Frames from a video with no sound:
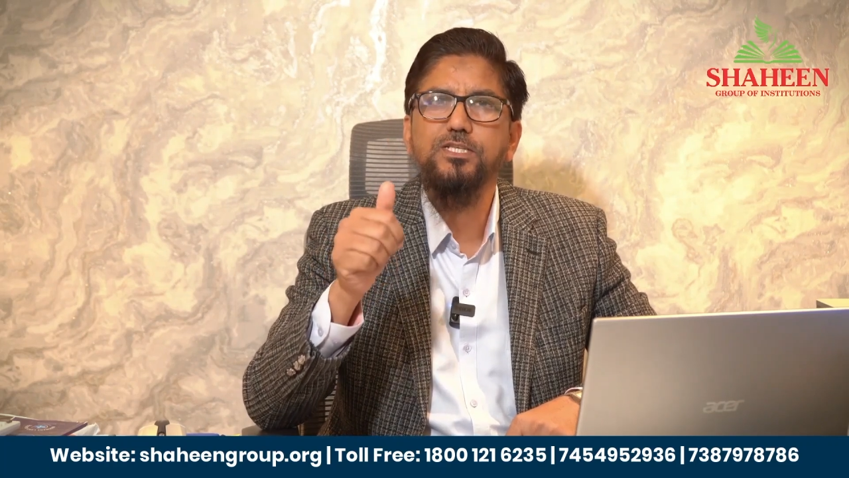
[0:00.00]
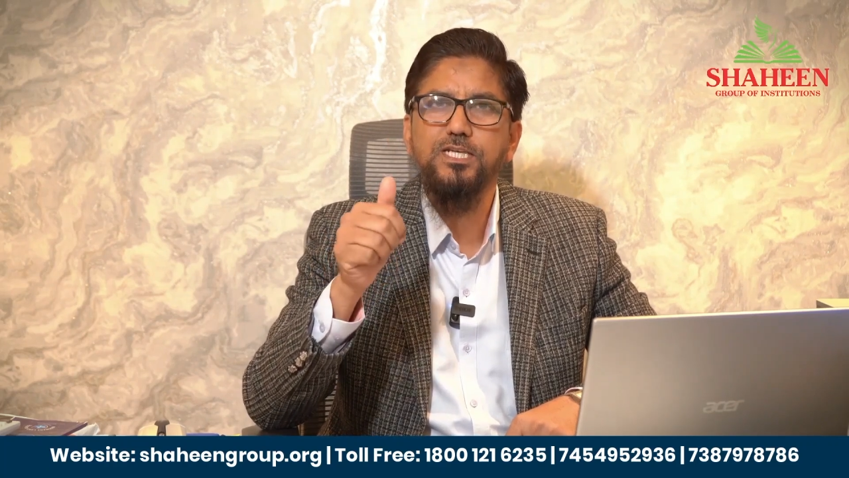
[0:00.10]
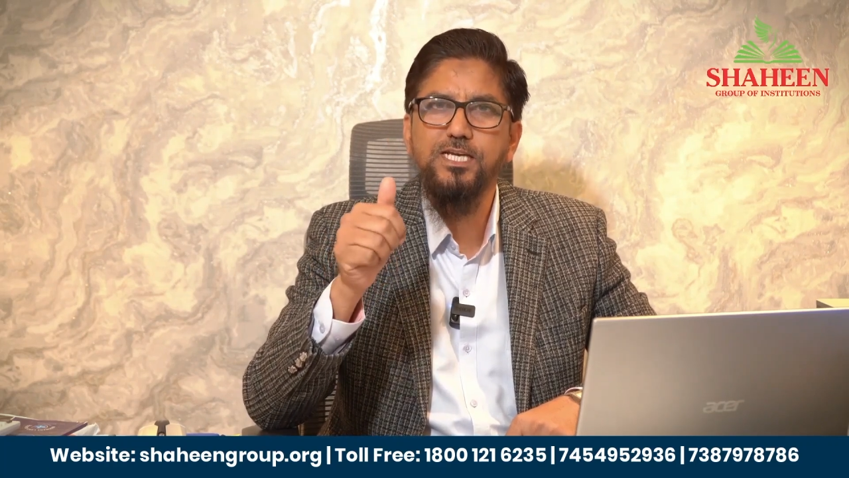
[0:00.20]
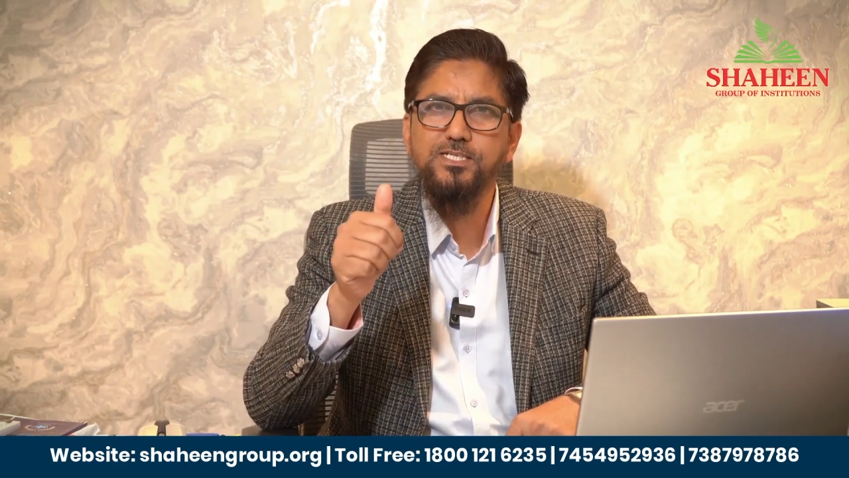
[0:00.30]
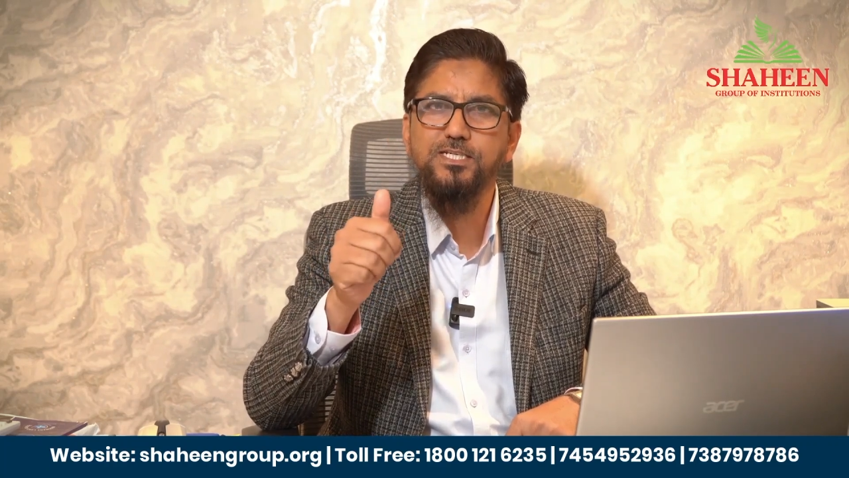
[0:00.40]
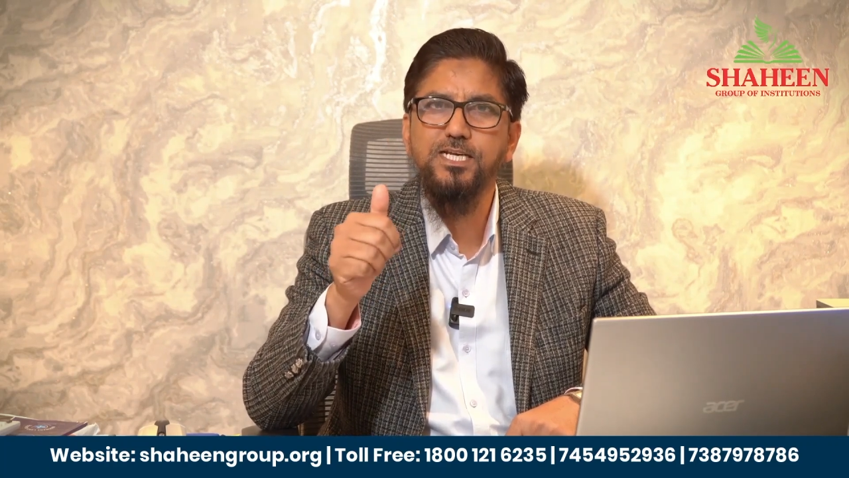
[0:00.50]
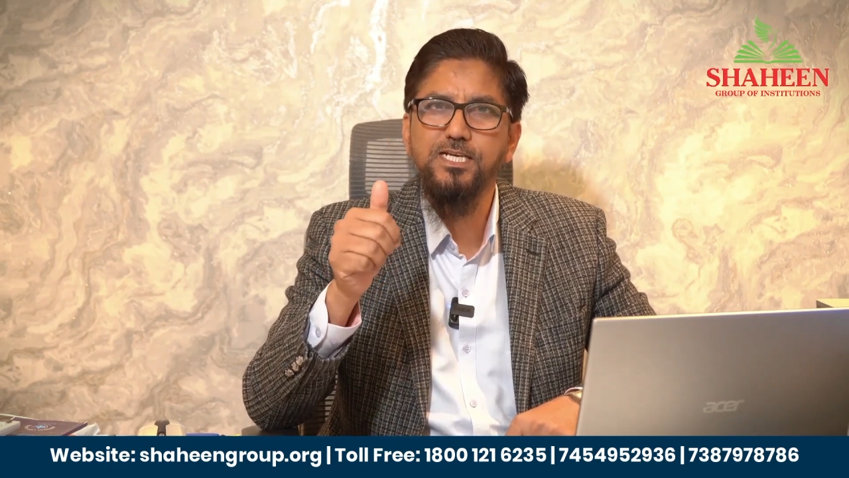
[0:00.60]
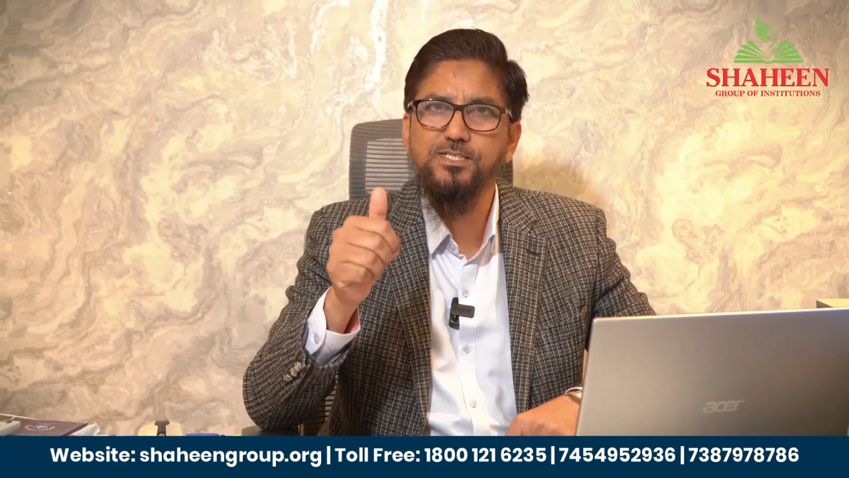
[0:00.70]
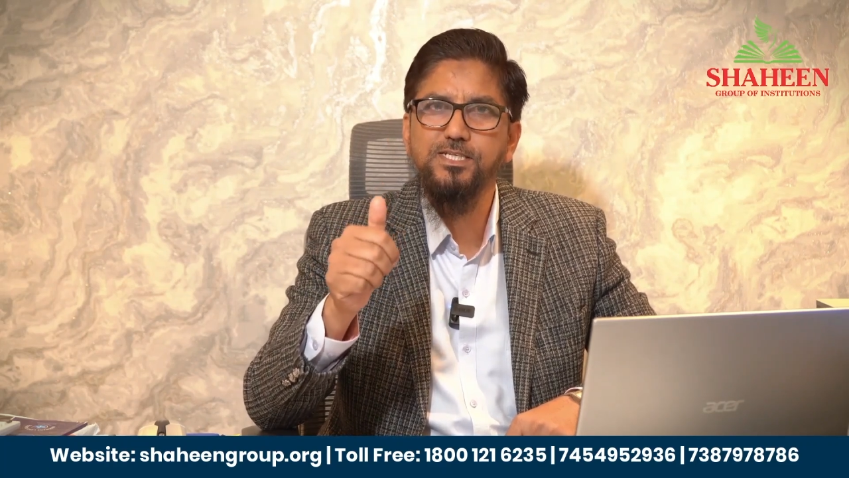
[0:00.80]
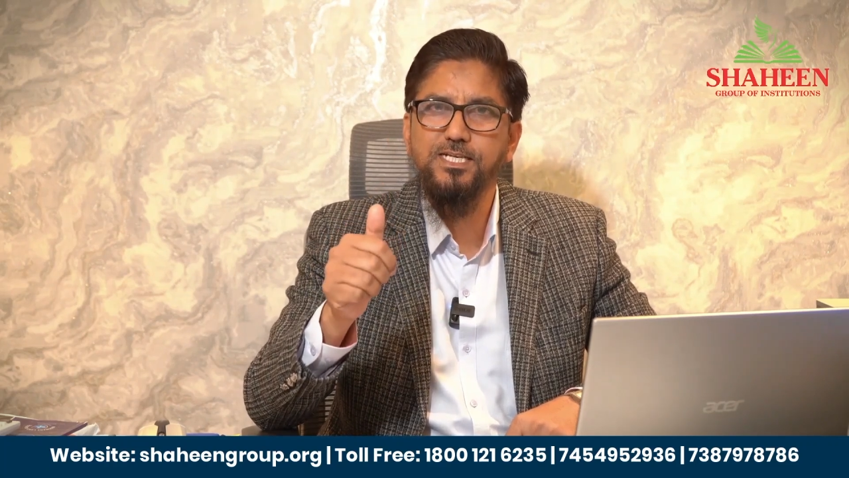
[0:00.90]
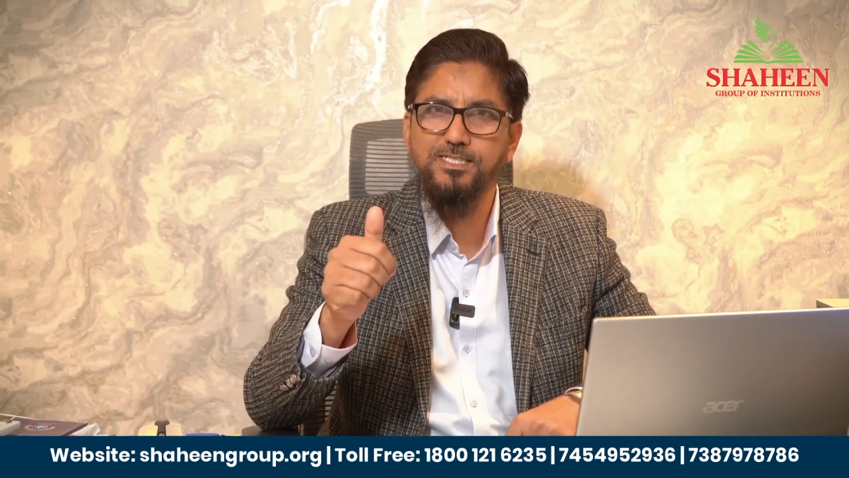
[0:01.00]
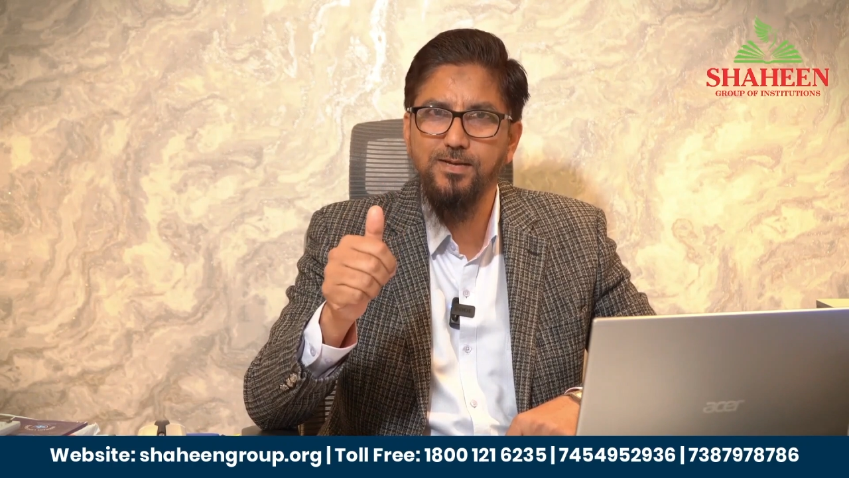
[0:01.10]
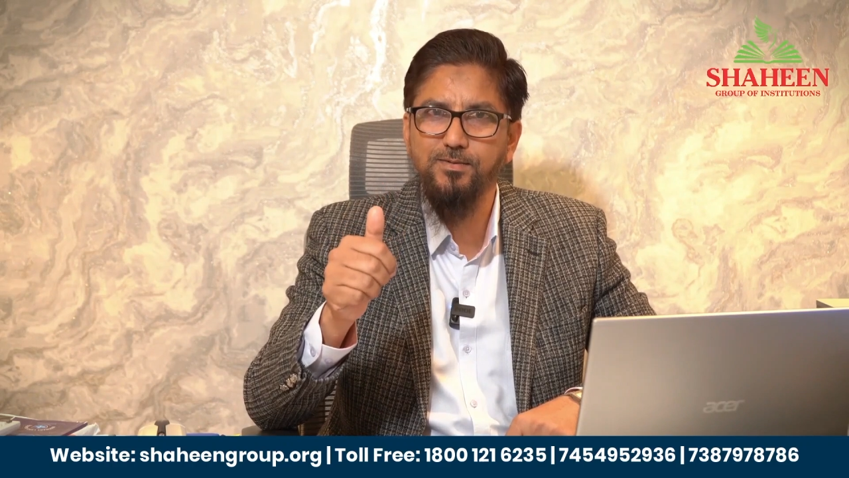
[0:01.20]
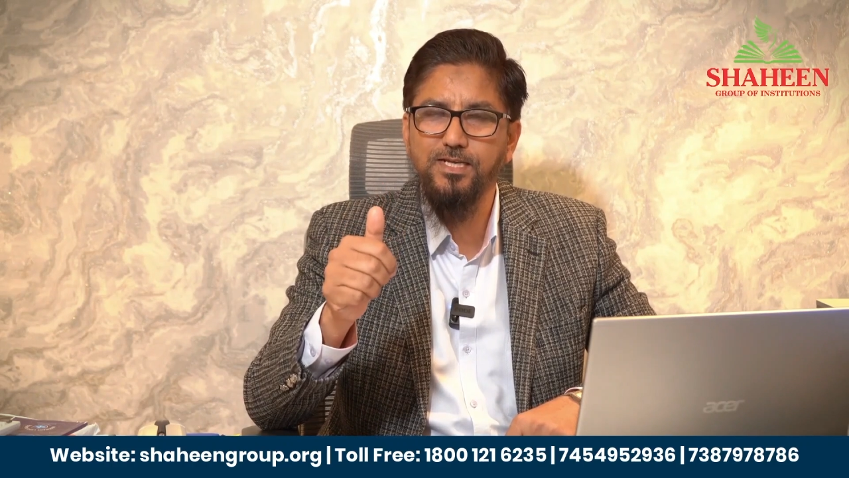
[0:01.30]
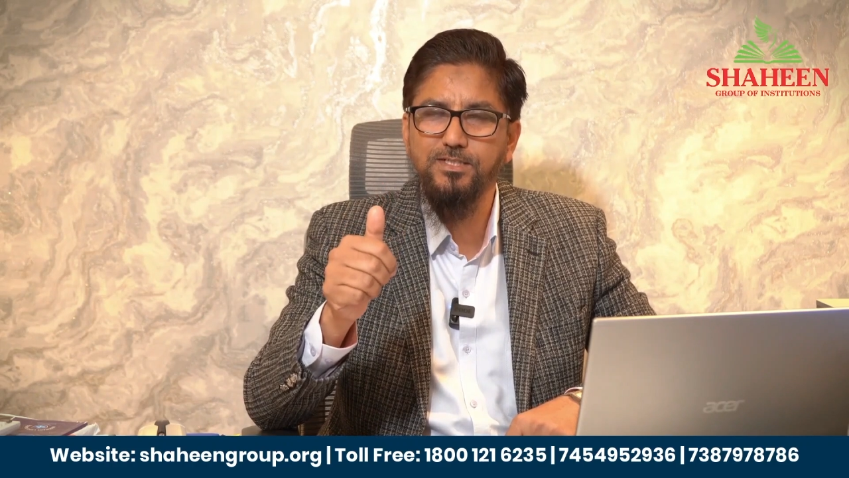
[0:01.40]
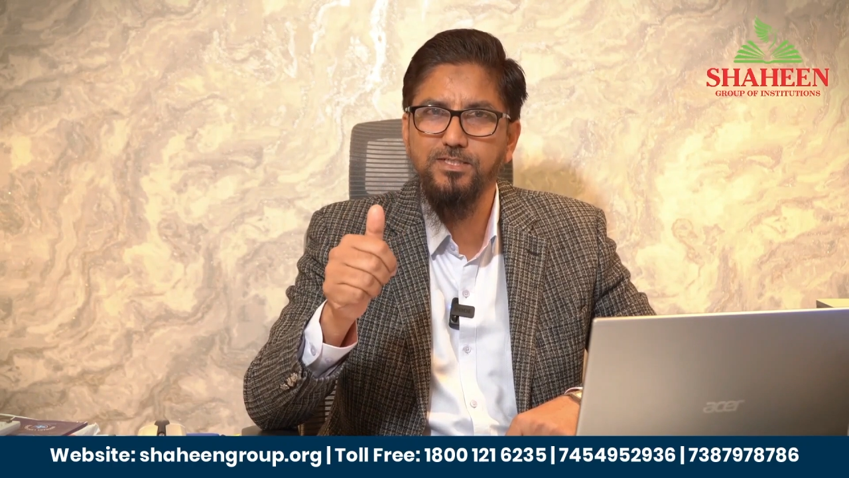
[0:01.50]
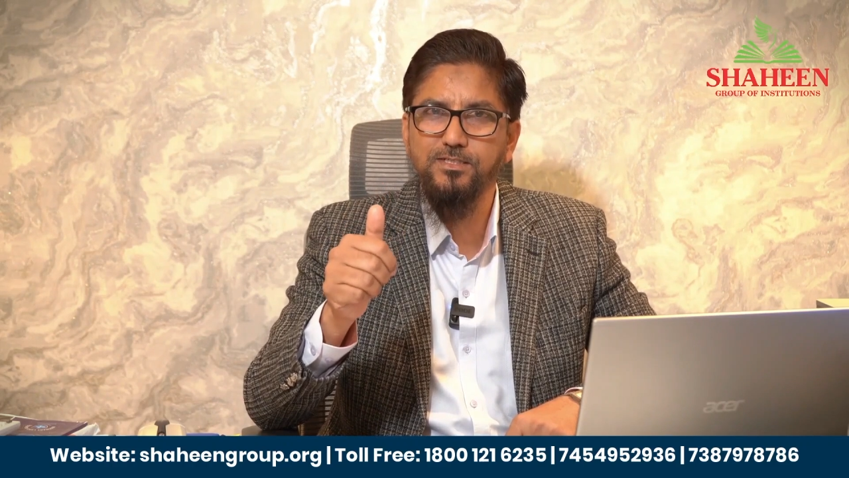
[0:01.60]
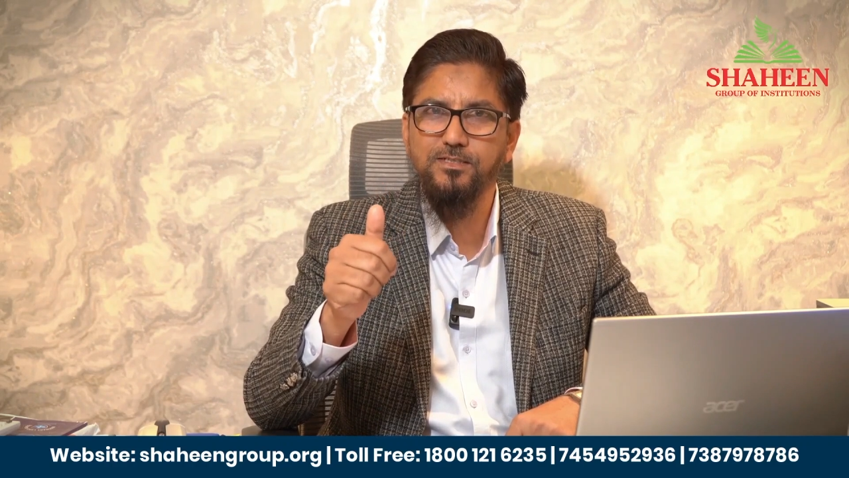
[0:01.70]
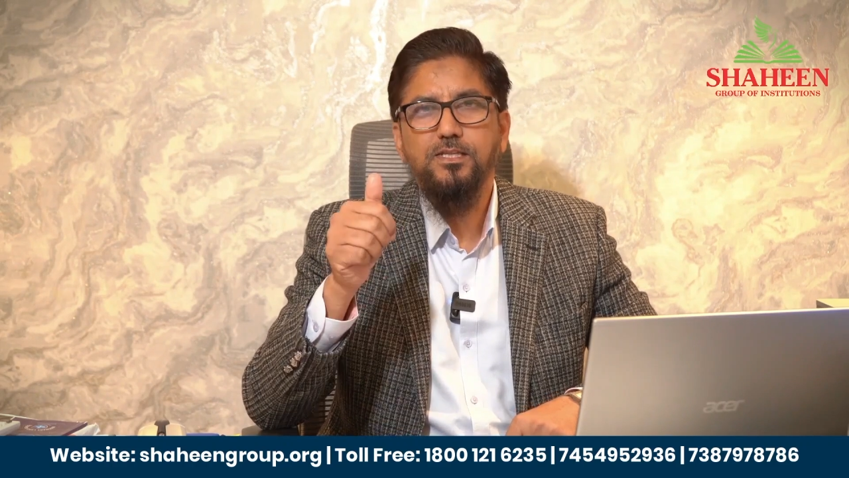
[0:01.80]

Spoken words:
the STSE examination.